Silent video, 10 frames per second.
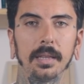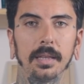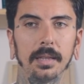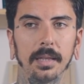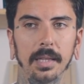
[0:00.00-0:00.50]

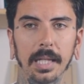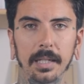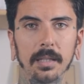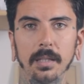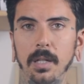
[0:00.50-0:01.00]
let
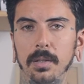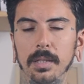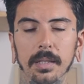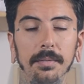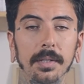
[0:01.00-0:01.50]
it
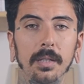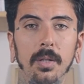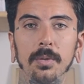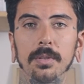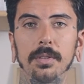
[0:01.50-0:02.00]
alone, leave it
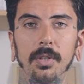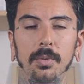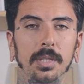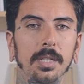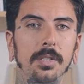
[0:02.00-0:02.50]
alone,
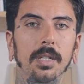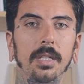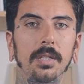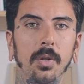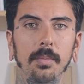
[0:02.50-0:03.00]
don't touch
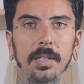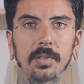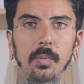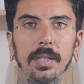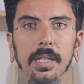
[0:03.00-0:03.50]
it, don't
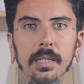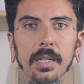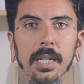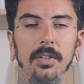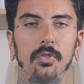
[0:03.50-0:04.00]
mess with it,
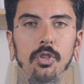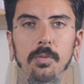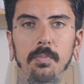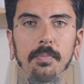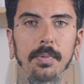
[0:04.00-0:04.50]
and
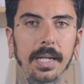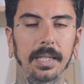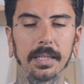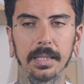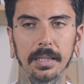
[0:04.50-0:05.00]
just
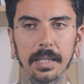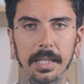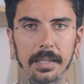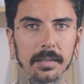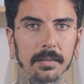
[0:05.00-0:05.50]
kind of
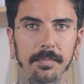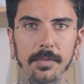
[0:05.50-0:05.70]
let it,